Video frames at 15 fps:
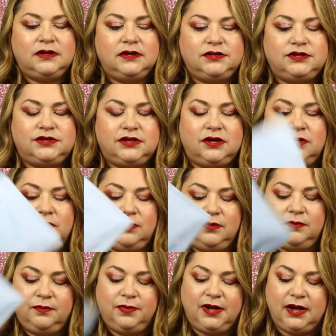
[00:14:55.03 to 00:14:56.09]
So,
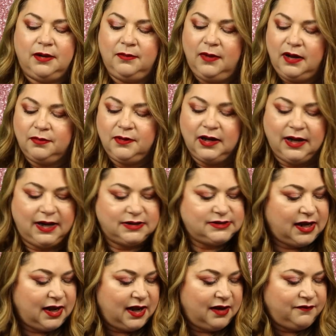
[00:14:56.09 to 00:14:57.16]
but I'm, I'm glad
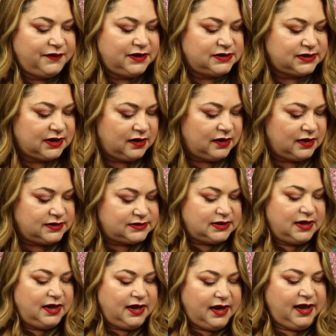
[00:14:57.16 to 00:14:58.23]
to have these guys.
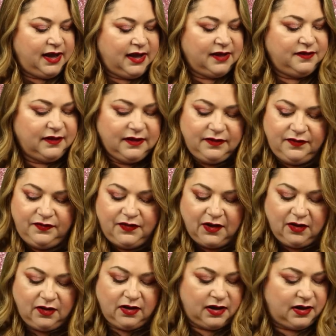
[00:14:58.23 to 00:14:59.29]
And
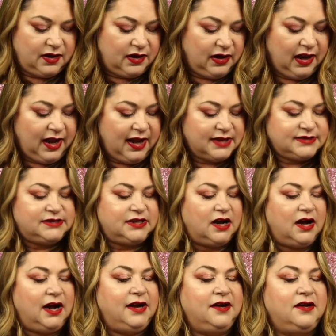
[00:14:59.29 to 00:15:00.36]
the uh, last
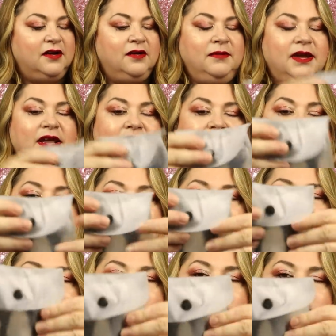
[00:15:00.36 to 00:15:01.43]
item is
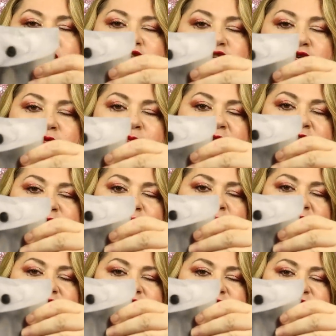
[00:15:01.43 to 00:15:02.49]
the two-piece brush